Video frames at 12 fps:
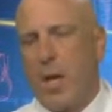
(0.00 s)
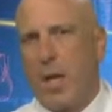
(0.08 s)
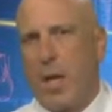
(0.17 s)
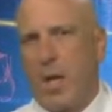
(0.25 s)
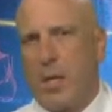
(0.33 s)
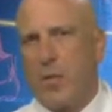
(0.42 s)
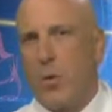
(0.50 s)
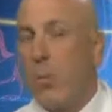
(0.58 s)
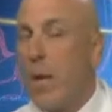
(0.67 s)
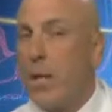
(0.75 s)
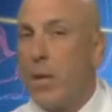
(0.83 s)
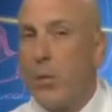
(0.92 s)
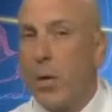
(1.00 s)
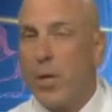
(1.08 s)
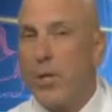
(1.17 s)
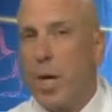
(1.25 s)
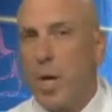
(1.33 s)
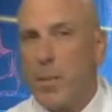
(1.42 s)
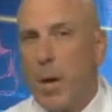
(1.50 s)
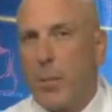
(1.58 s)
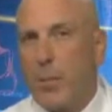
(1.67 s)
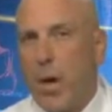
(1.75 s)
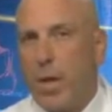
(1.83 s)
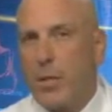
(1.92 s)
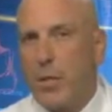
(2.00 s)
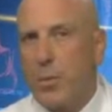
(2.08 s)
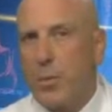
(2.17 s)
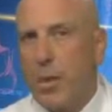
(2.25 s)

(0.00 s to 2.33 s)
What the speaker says: And so mainly we're going to talk about BruxZir,